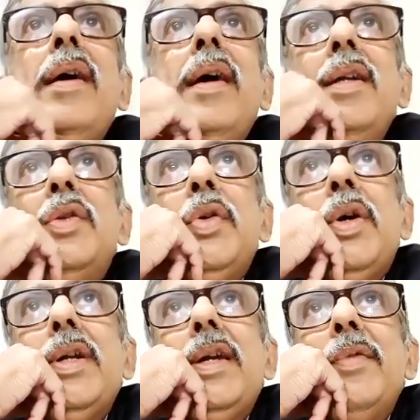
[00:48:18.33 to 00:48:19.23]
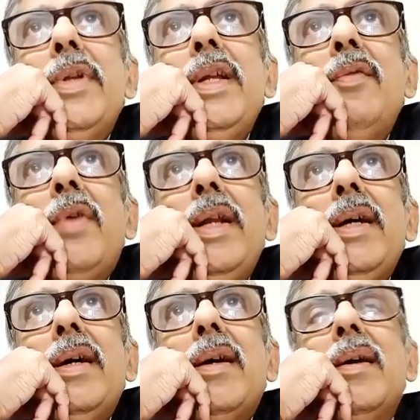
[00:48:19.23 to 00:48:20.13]
ensured that within 1
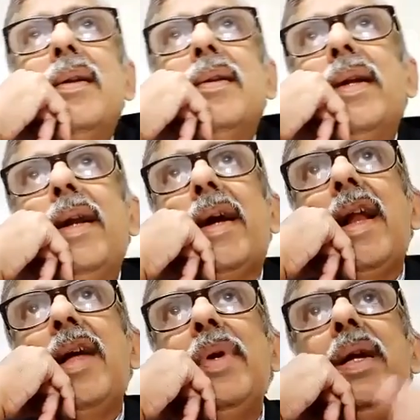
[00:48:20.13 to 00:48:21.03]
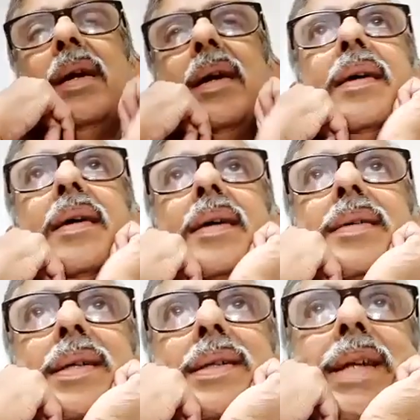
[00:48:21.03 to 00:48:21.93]
year, the academy
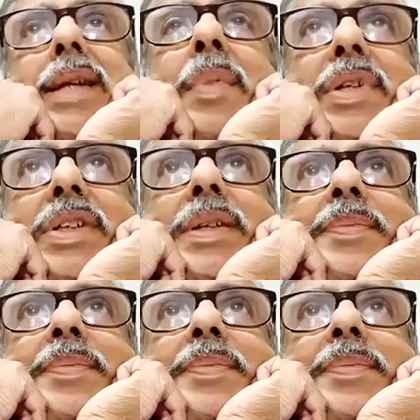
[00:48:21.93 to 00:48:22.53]
is established.